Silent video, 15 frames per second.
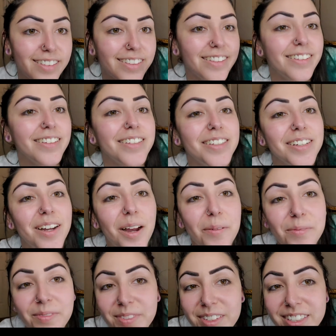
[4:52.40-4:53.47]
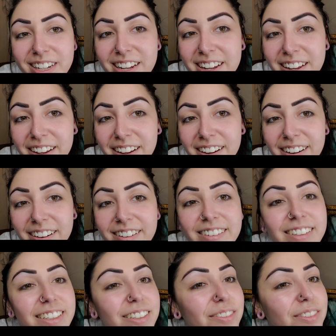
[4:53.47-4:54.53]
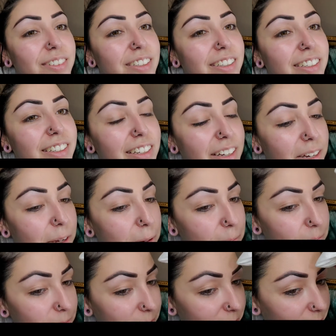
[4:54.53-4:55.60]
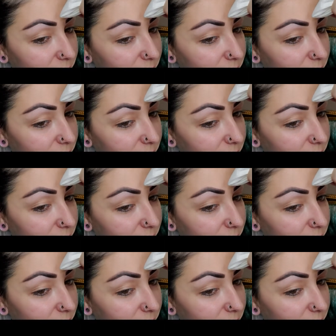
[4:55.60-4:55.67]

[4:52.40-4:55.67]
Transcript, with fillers: the tops are different um,